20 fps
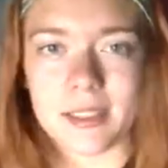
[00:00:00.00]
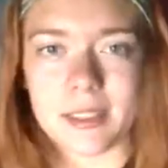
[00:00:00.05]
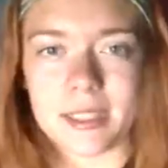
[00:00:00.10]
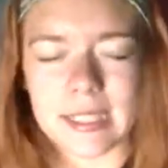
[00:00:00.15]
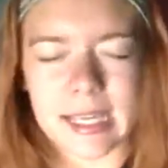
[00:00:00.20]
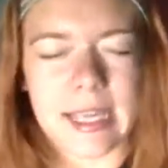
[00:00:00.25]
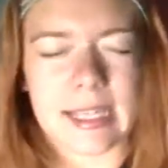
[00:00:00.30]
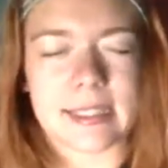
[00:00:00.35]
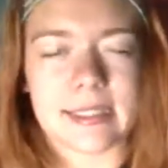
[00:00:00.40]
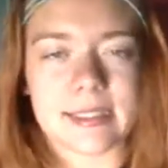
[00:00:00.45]

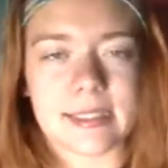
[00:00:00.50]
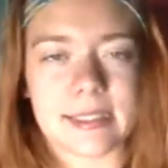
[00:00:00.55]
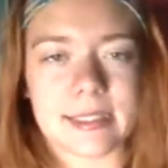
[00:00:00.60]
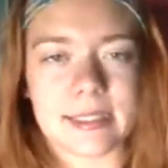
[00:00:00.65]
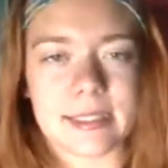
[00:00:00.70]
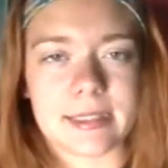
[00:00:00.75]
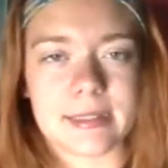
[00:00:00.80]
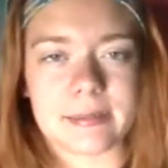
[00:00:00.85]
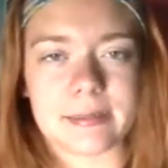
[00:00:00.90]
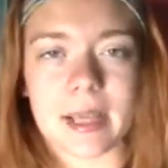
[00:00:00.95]

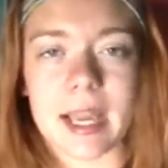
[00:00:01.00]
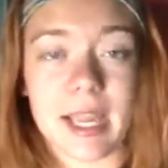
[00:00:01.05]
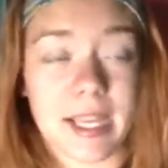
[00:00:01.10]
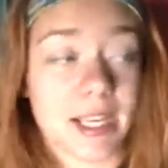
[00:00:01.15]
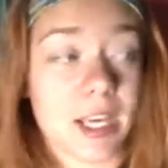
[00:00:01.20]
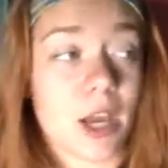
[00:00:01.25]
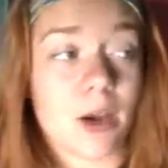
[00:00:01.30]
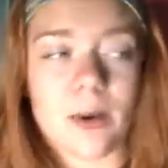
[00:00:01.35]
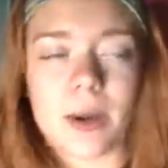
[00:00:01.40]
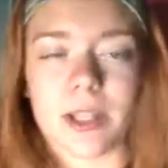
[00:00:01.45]
Yes, I
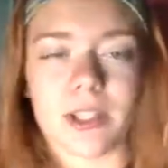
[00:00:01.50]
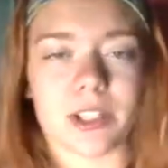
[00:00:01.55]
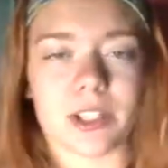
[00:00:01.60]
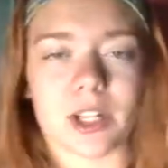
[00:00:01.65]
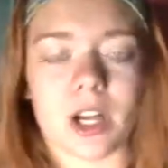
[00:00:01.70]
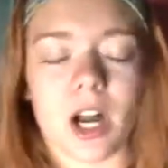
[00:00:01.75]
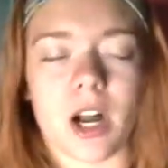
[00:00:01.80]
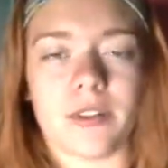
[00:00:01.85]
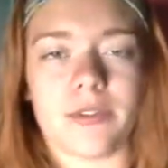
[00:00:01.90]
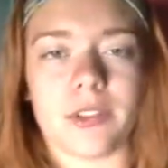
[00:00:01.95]
know I
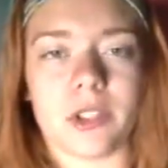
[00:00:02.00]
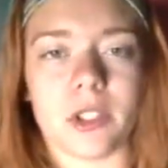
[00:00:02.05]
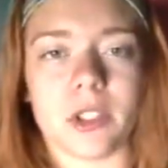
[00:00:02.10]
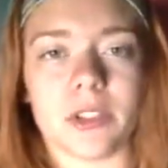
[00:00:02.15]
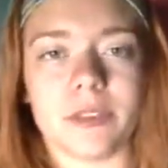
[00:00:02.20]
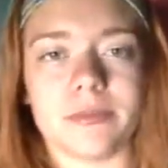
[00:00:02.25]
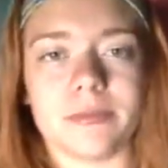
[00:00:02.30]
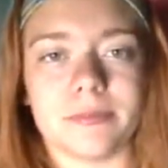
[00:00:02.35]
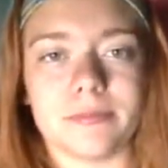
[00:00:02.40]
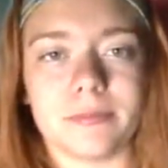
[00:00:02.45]
look
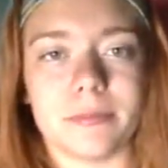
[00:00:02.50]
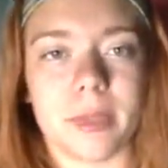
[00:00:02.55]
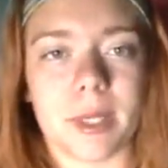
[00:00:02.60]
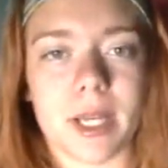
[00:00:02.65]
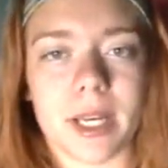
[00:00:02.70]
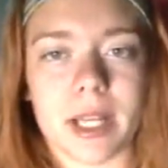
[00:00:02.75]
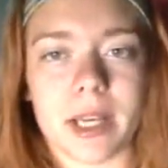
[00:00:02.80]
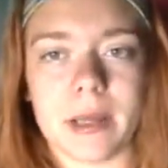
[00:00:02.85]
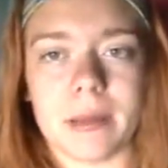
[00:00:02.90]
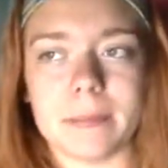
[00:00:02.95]
awful,
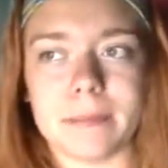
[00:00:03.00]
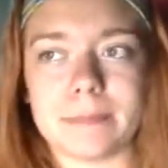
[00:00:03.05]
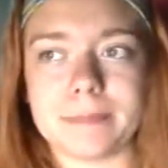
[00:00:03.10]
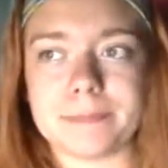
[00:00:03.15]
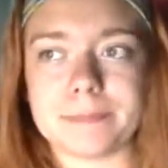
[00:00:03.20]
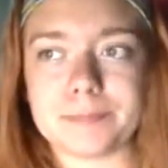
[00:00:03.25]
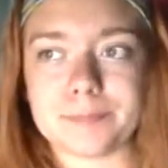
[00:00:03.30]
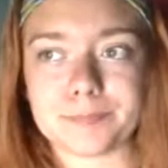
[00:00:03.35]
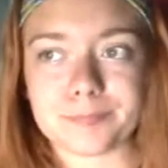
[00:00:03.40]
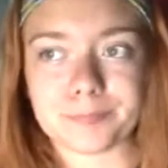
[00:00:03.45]
but
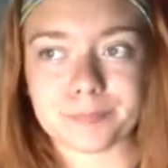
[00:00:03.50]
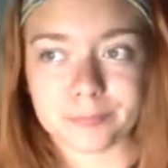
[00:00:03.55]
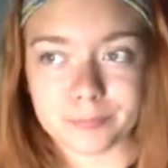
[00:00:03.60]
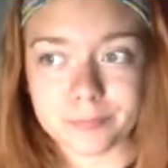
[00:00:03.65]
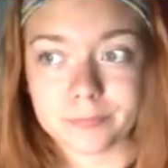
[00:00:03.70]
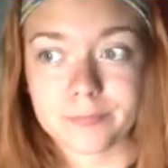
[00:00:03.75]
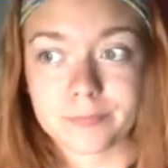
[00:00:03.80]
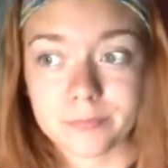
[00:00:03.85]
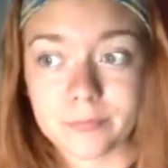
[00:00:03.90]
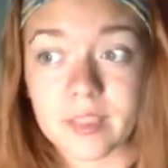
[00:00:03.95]

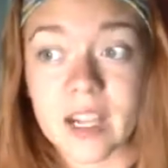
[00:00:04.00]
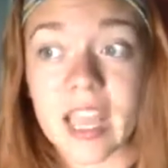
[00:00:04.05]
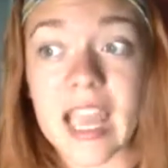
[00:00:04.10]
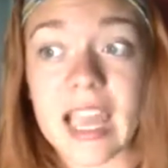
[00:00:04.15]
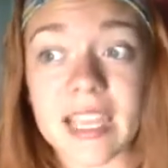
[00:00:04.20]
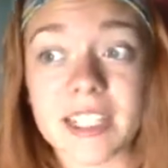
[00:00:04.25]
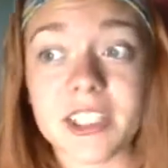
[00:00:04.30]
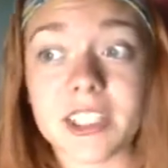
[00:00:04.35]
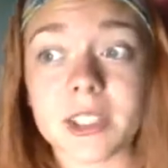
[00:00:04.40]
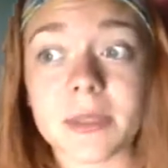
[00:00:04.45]

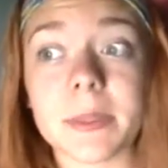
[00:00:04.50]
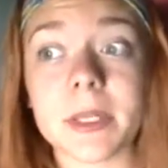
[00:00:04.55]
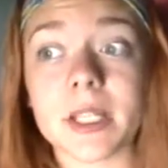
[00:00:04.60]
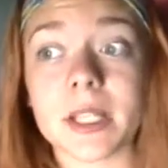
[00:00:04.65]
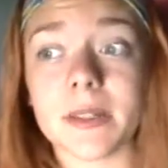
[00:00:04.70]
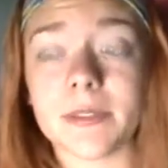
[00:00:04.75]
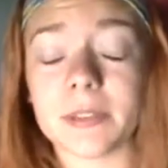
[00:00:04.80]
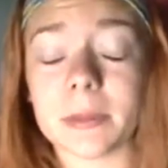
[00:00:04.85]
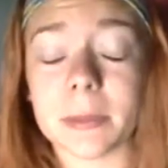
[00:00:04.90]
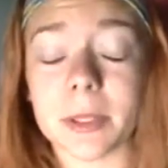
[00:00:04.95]
I just woke
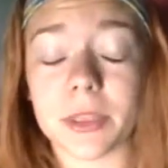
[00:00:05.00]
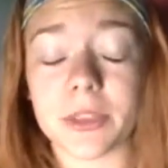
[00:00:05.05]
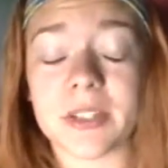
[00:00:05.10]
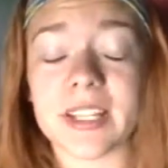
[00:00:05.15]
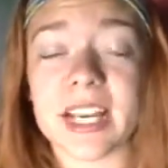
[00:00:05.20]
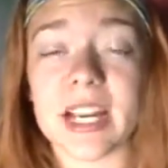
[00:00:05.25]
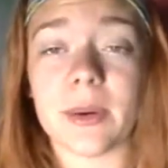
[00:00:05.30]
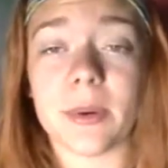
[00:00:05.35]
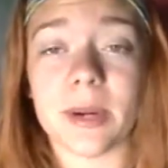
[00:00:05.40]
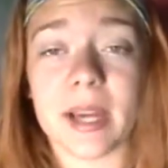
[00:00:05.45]
up from a
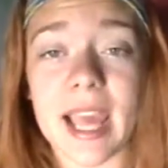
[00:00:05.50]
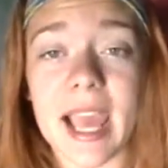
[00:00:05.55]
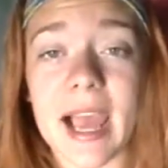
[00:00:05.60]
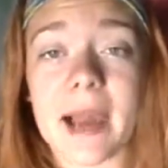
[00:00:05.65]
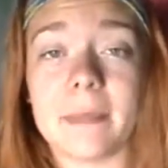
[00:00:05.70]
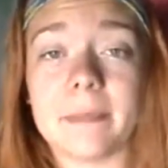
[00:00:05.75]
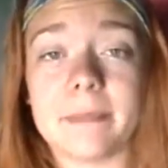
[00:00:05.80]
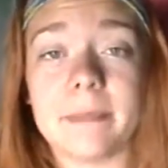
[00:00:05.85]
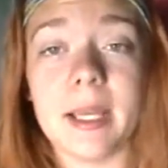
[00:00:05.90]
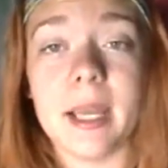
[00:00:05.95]
3-hour
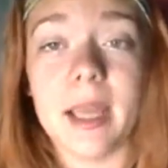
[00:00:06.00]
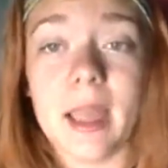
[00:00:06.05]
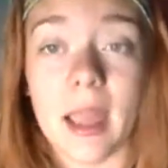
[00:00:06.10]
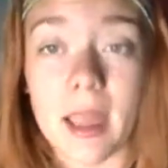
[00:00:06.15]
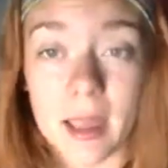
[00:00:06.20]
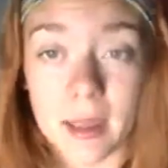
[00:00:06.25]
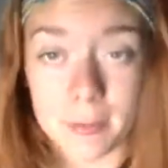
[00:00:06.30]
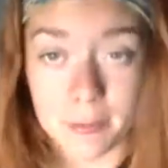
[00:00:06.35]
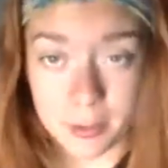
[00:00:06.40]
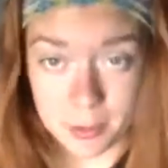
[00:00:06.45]
nap,
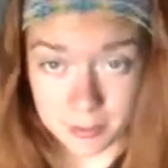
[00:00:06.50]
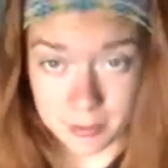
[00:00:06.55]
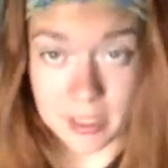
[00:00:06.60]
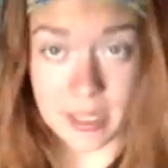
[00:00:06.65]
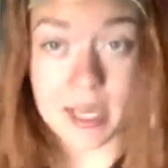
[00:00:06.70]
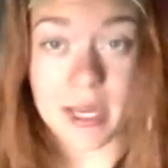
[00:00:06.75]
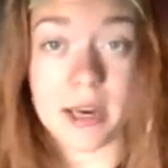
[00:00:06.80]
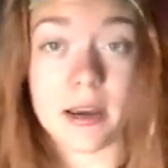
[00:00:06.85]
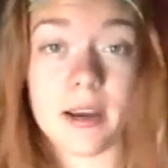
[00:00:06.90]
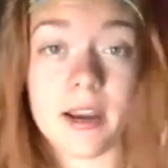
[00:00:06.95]
put my
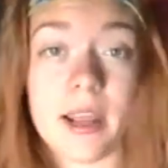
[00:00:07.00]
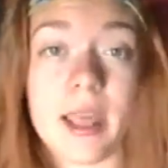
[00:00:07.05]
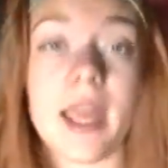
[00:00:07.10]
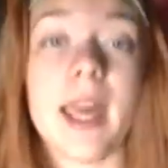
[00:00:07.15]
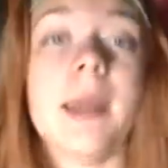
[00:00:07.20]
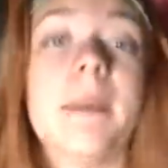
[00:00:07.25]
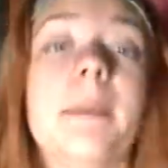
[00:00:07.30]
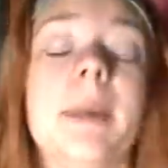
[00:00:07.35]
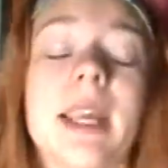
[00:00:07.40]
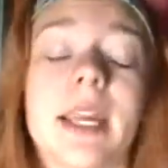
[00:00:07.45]
hair in a
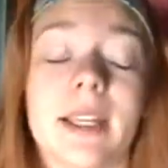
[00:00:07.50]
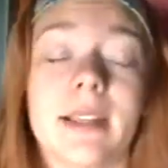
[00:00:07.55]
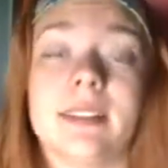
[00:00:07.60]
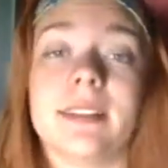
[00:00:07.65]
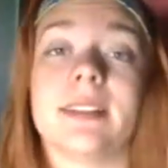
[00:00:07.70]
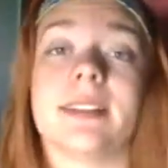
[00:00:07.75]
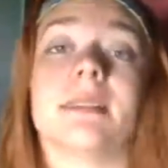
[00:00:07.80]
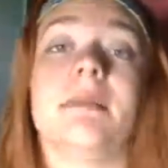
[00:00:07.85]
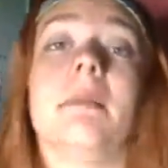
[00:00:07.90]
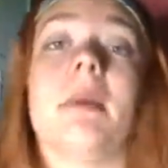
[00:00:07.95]

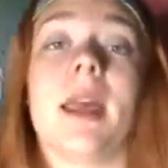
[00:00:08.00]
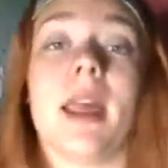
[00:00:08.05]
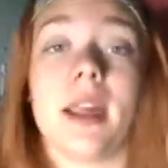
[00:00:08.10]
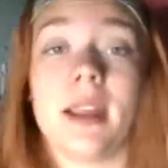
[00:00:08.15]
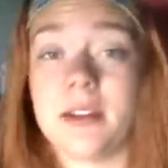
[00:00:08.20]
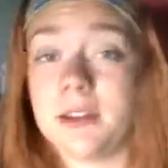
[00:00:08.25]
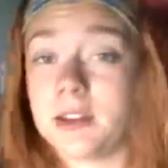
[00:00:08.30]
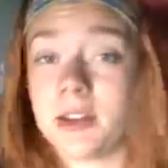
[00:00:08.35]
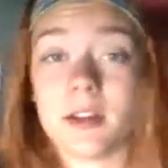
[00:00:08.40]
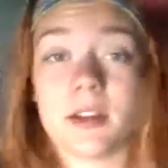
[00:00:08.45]
headband,
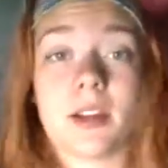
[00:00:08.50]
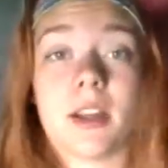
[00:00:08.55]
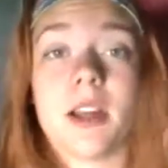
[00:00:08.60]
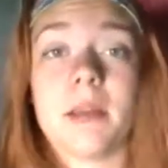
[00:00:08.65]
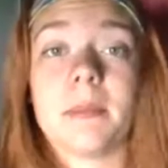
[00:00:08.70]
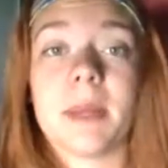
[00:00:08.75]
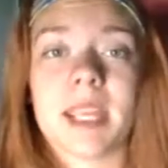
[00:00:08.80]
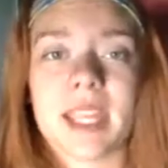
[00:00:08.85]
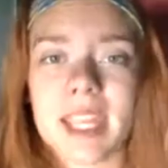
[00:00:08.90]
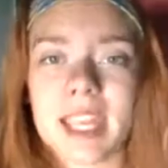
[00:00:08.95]
and turned
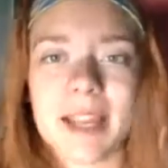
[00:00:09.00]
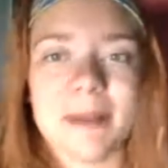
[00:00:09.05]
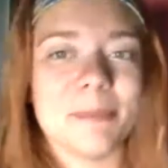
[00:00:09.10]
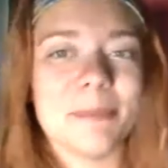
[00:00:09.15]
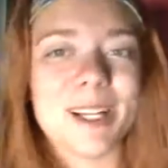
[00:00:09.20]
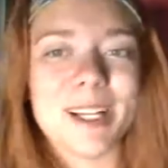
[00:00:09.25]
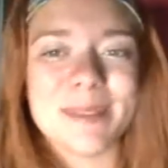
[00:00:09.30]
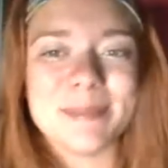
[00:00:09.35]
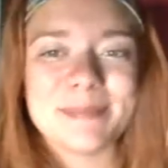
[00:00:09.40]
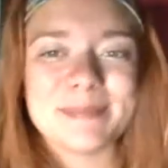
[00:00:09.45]
on my
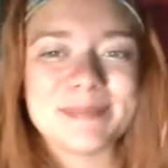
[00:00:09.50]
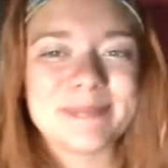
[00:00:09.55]
camera.